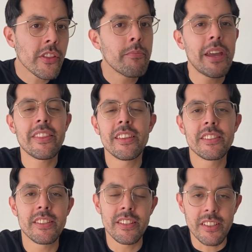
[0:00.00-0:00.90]
the
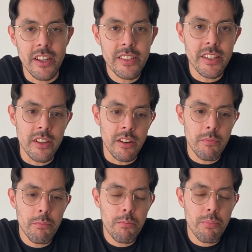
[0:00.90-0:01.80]
methods discussed here,
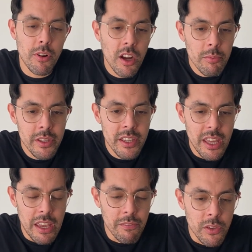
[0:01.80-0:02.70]
probably
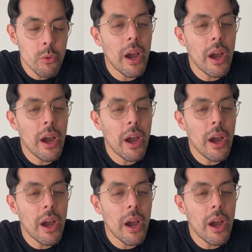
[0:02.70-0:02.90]
if you